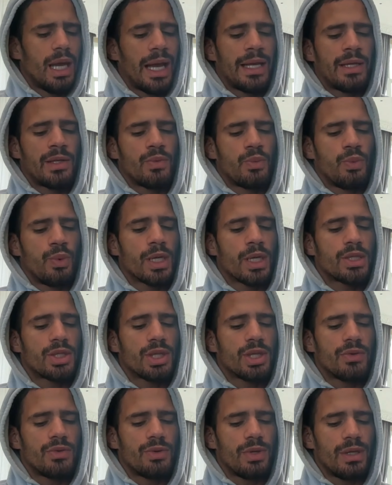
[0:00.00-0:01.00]
And what
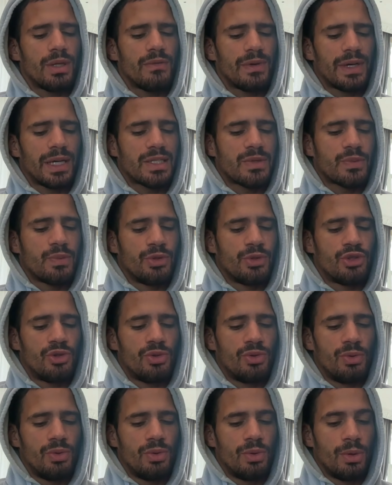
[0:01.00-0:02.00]
general advice would
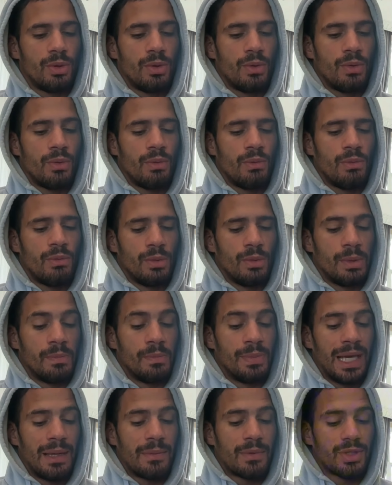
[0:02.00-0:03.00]
you
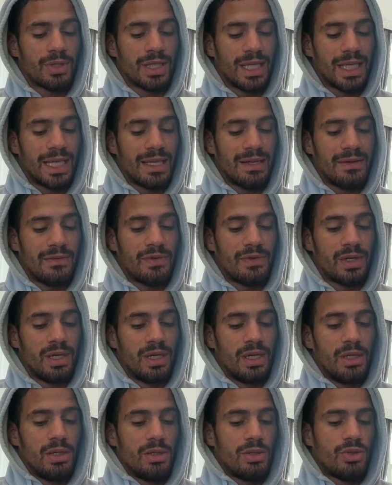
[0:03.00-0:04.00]
be able to give
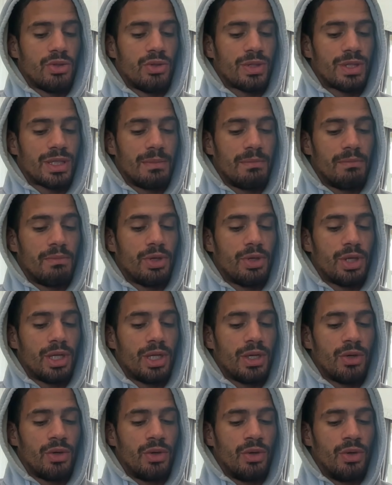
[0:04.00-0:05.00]
to
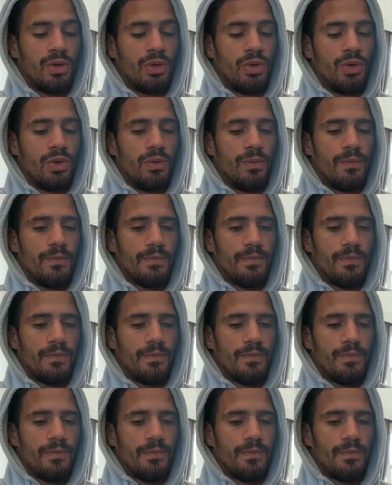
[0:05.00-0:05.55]
somebody who,